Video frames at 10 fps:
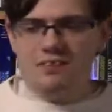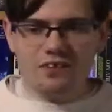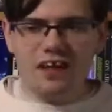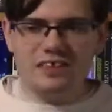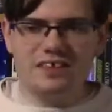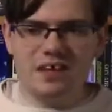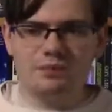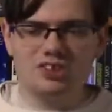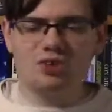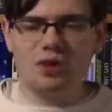got this
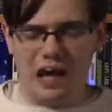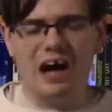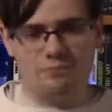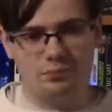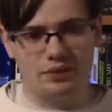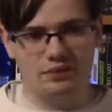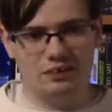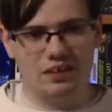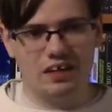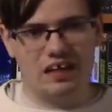episode up
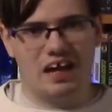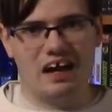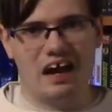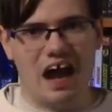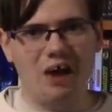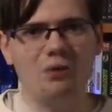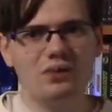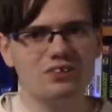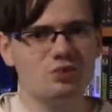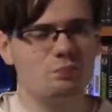
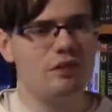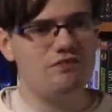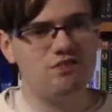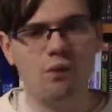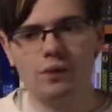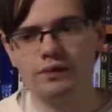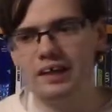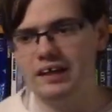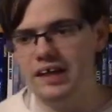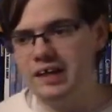hours before
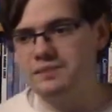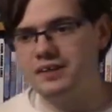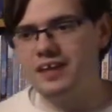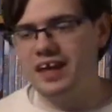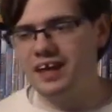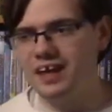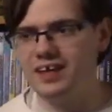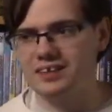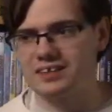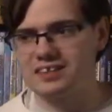it even
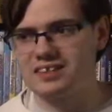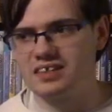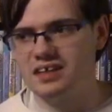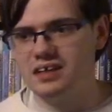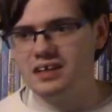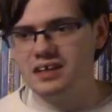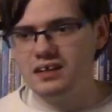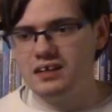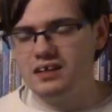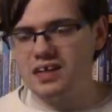hits
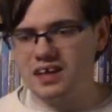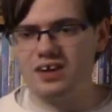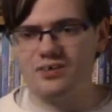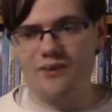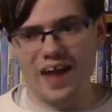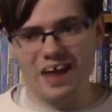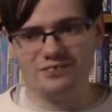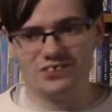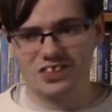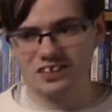the
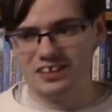airwaves.